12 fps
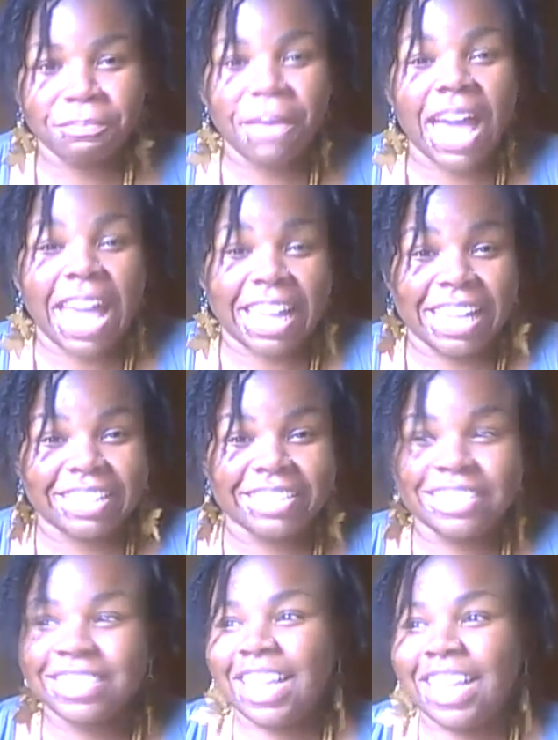
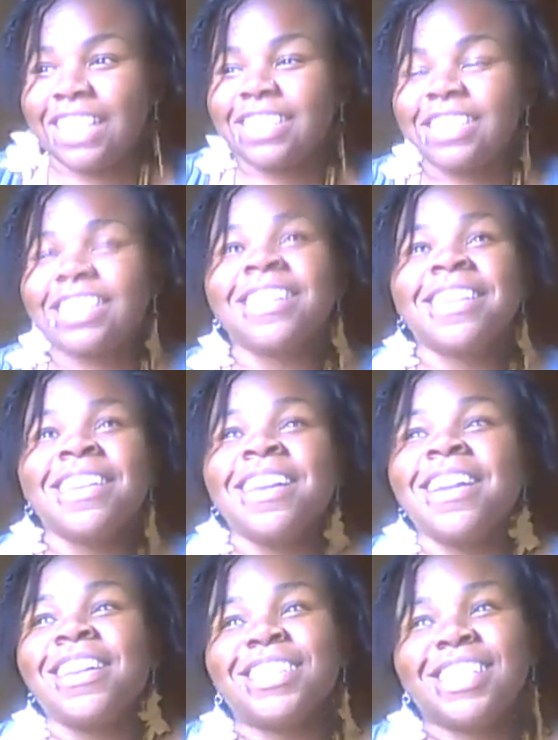packing yet.
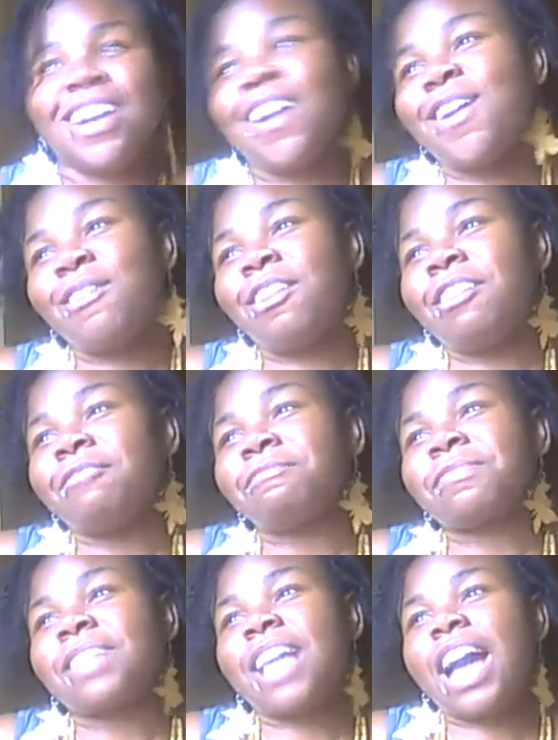
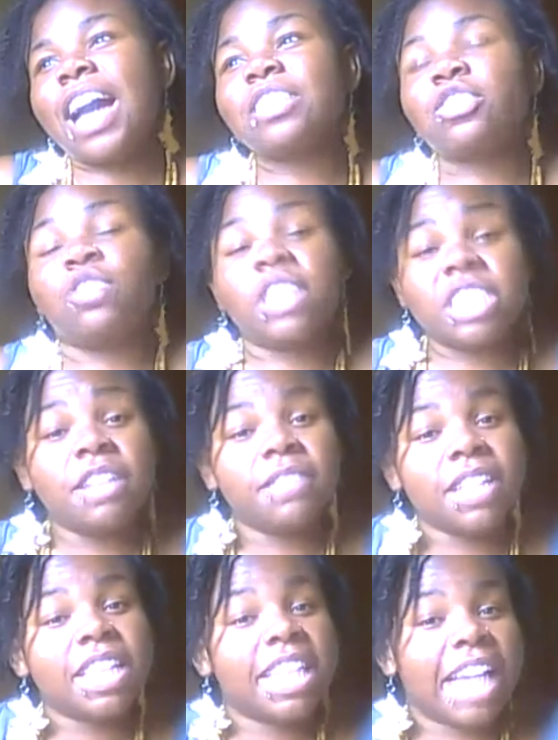So Christian
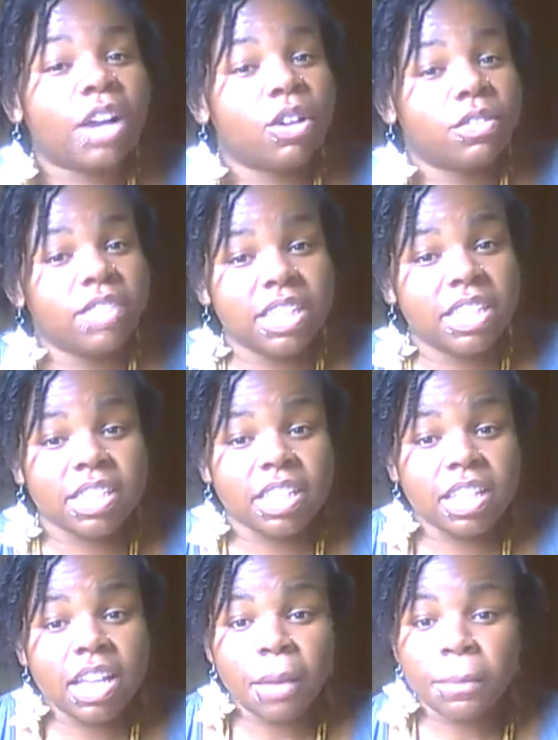really got off
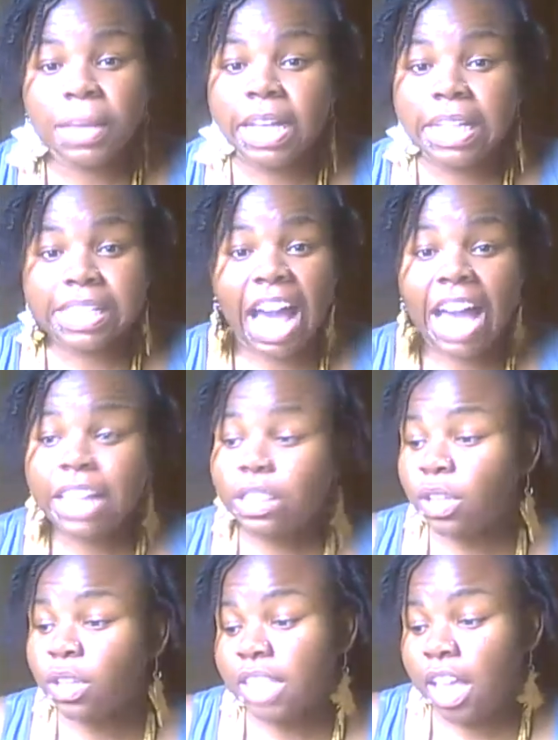easy because I
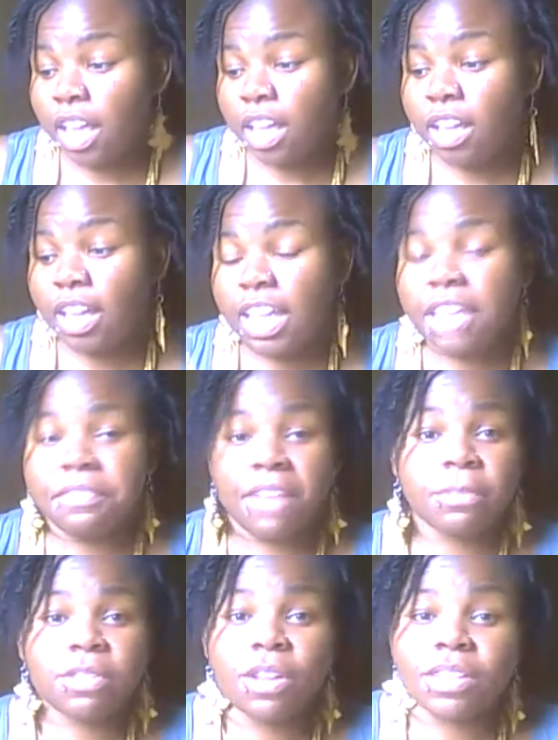thought that
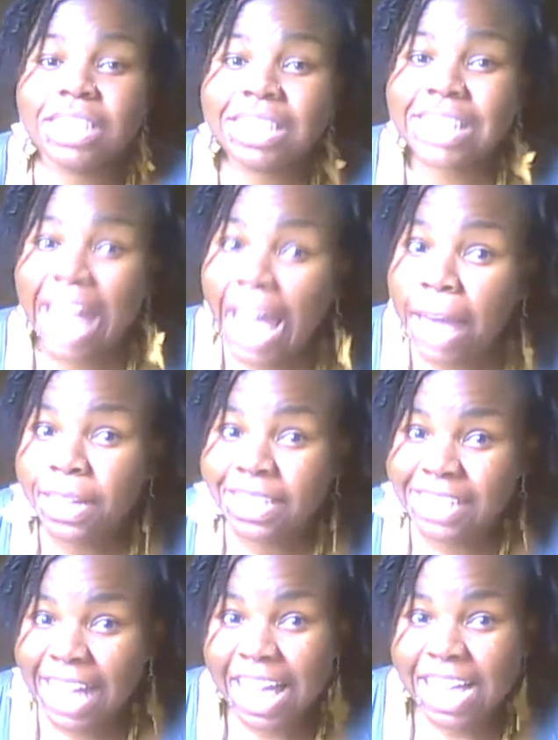Yvette was gonna stab
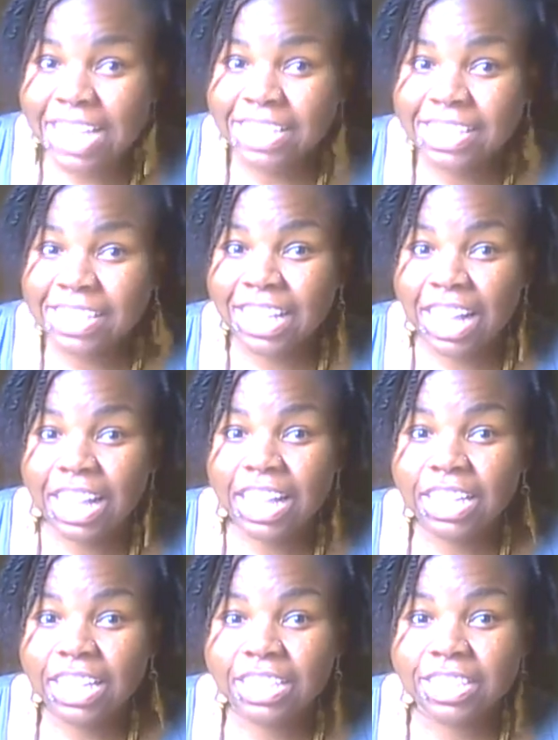his ass.
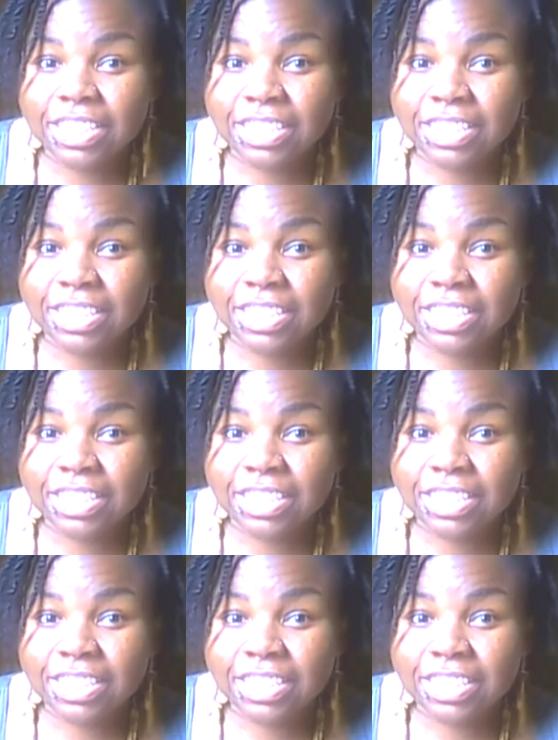Like,